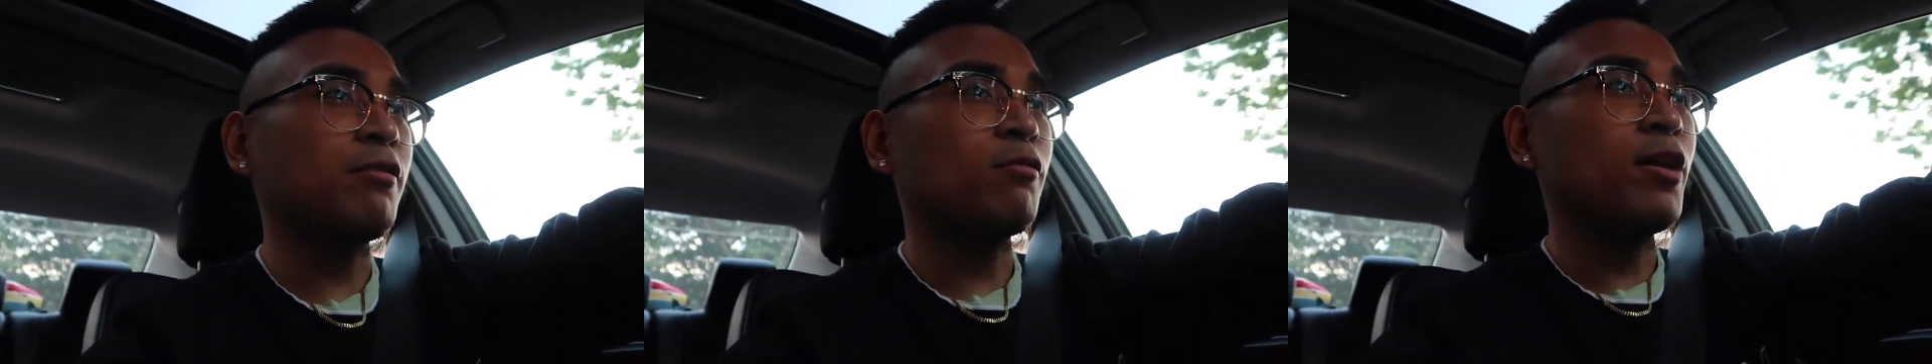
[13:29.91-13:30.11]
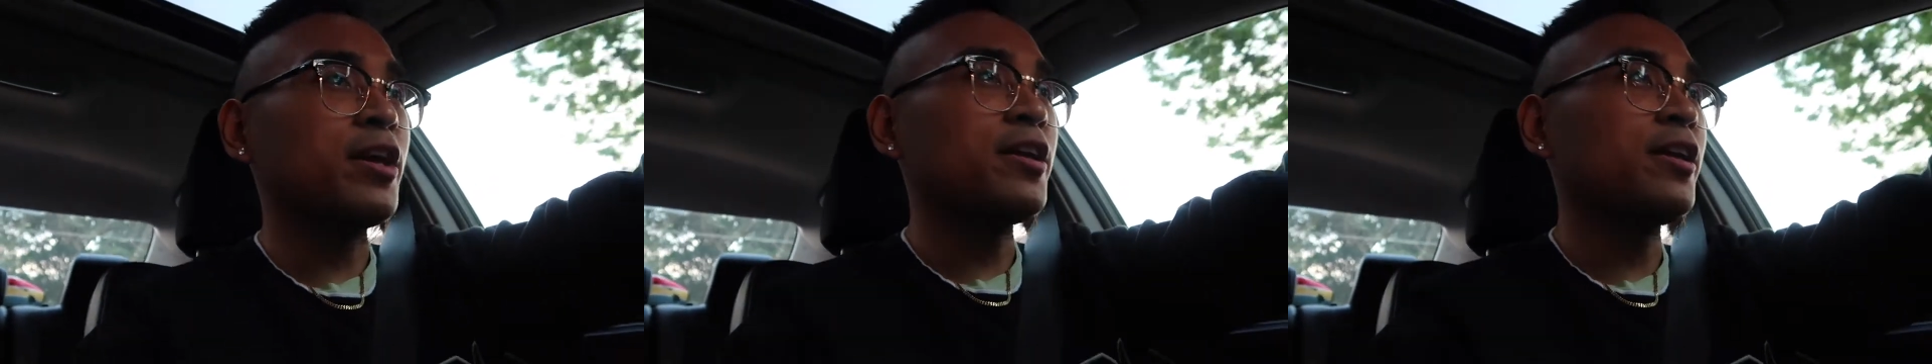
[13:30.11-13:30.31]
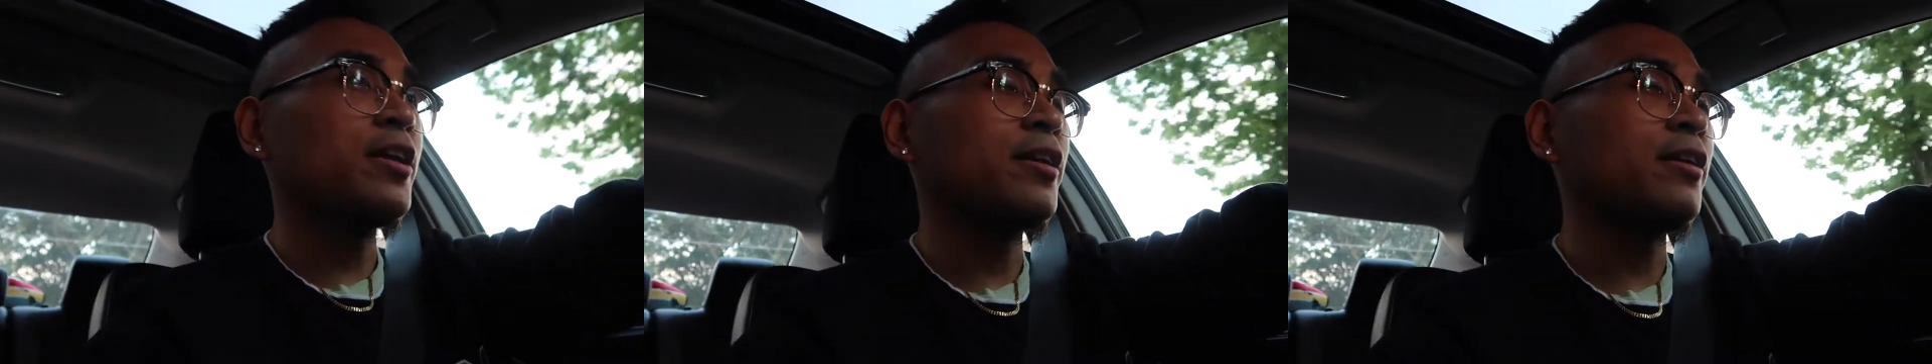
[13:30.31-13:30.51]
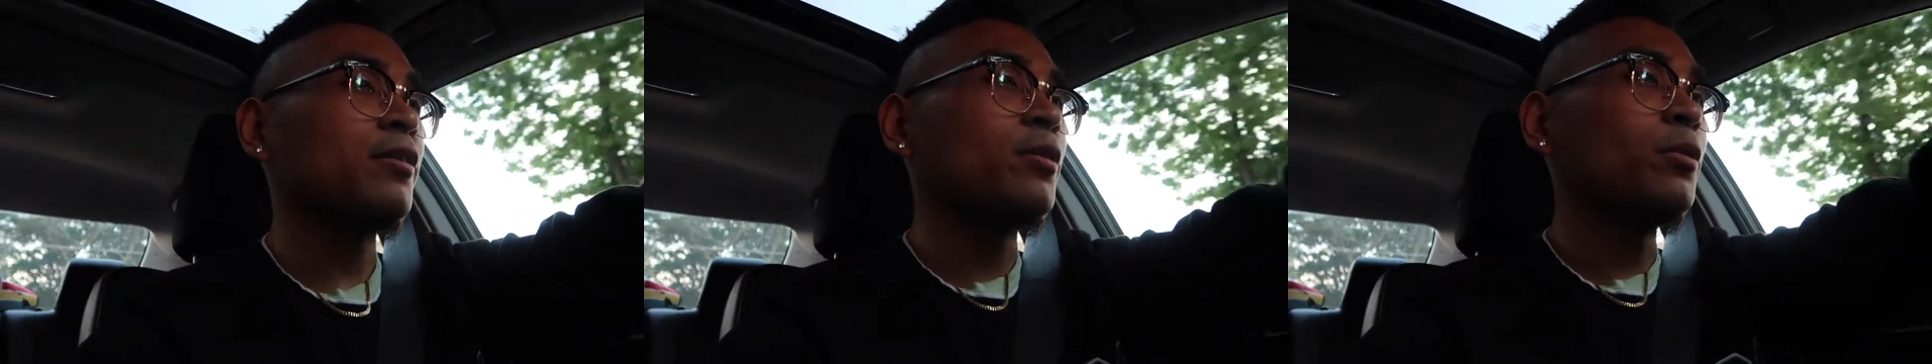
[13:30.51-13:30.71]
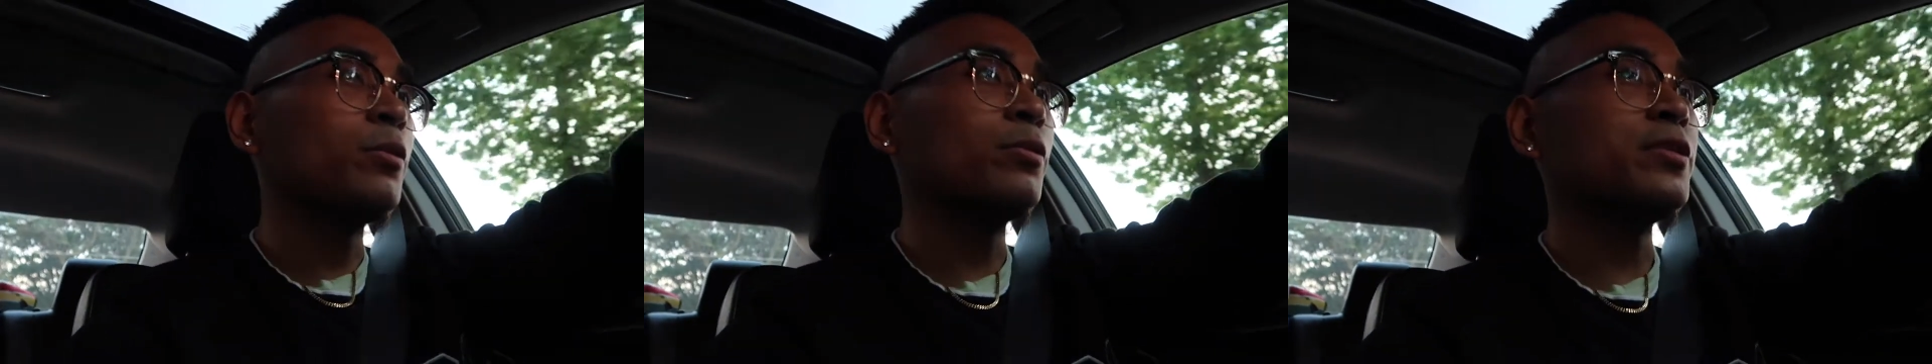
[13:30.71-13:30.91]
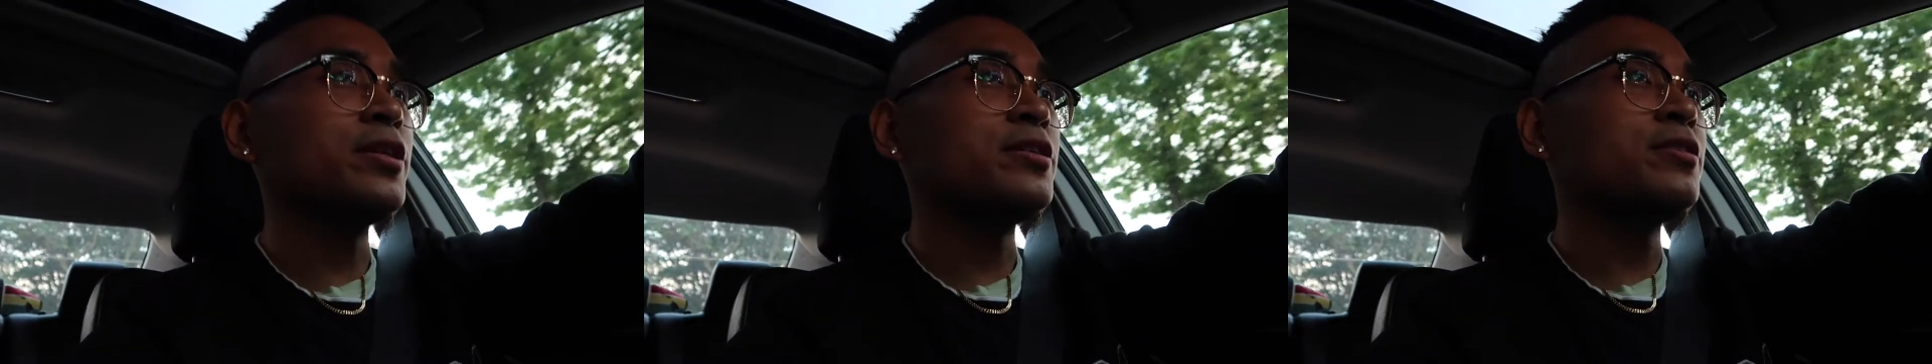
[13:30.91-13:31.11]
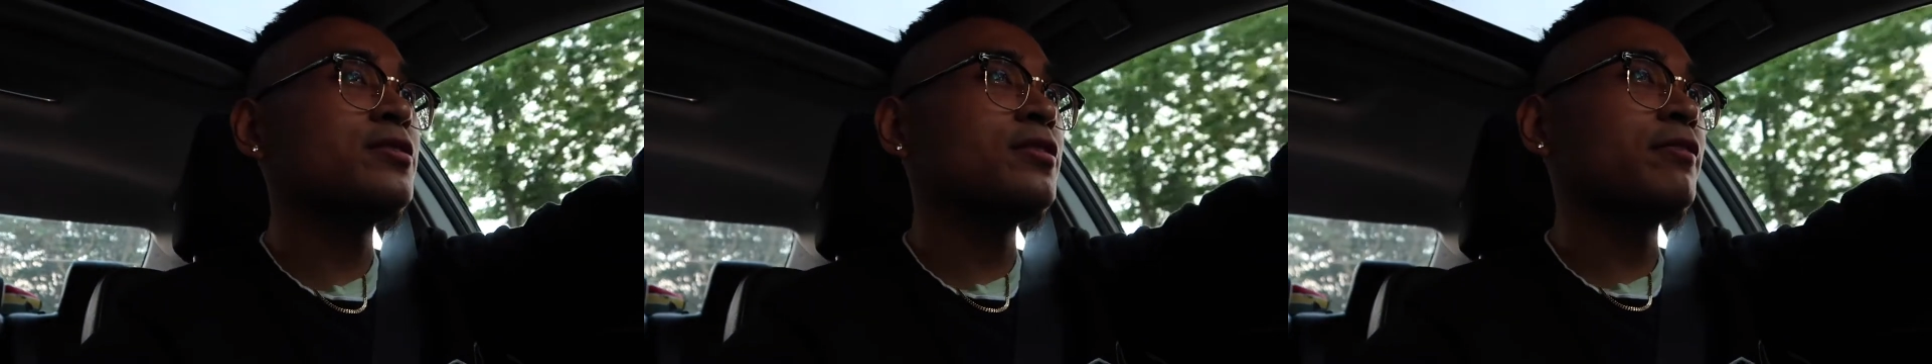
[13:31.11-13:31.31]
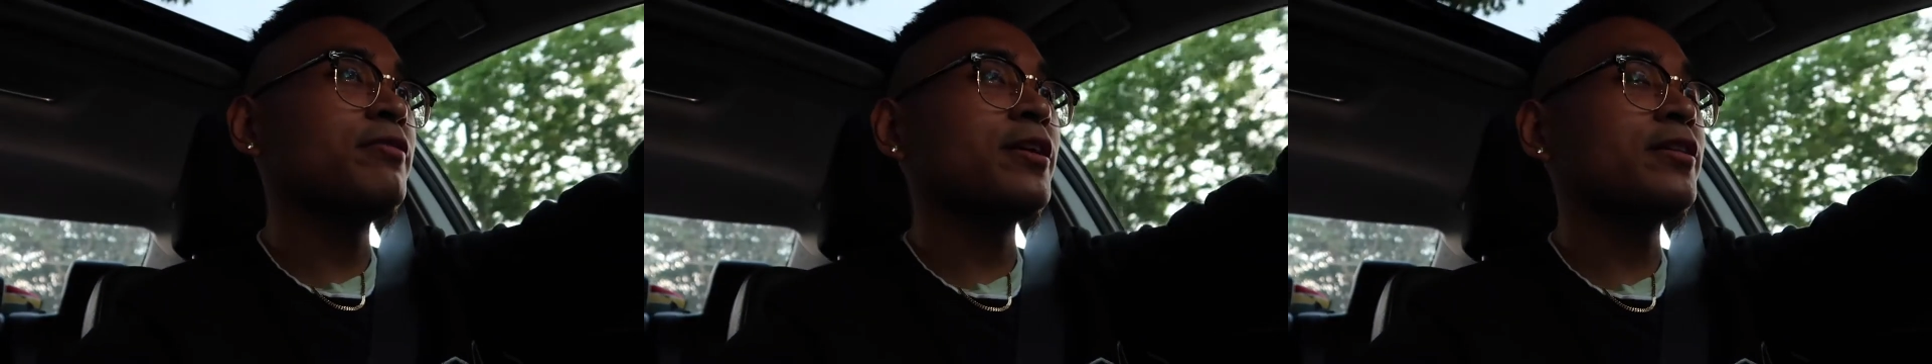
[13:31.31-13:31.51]
raining and cold and
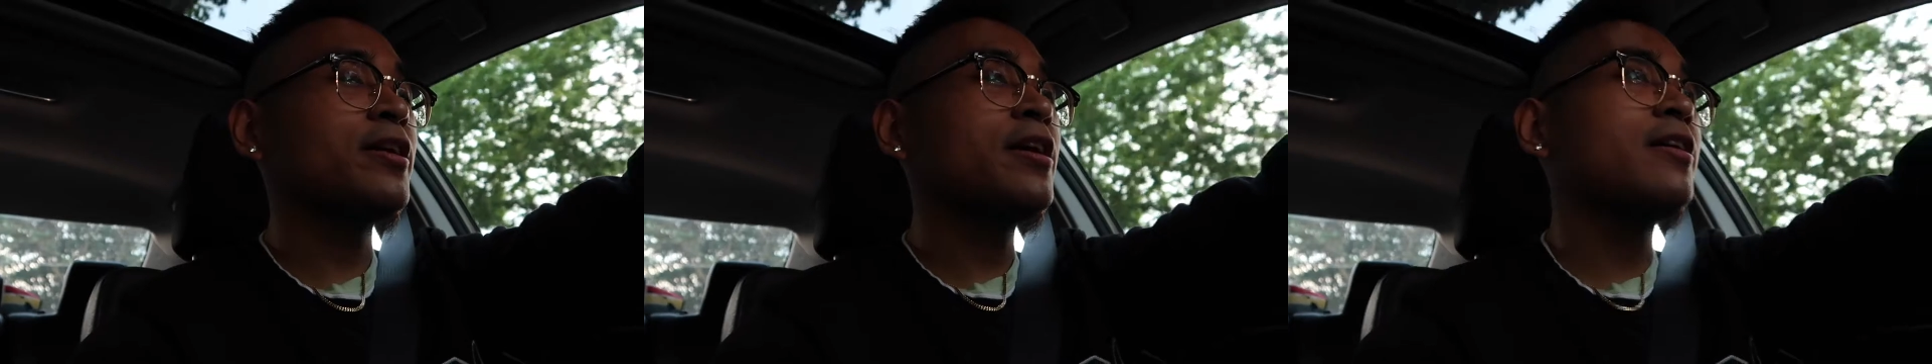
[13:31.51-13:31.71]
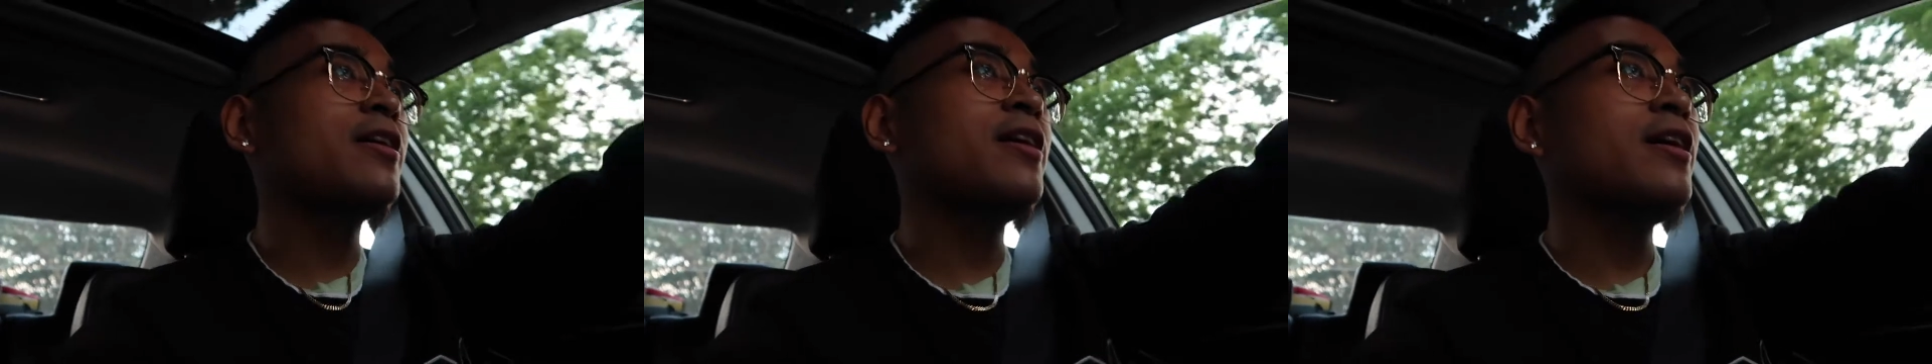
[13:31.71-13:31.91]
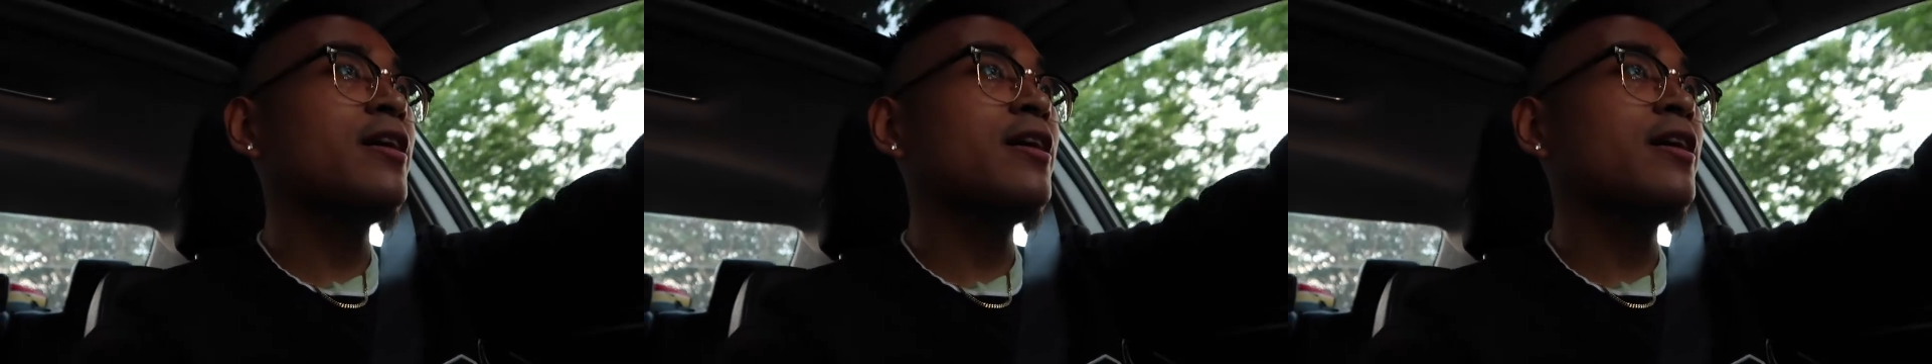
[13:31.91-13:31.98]
stuff like that.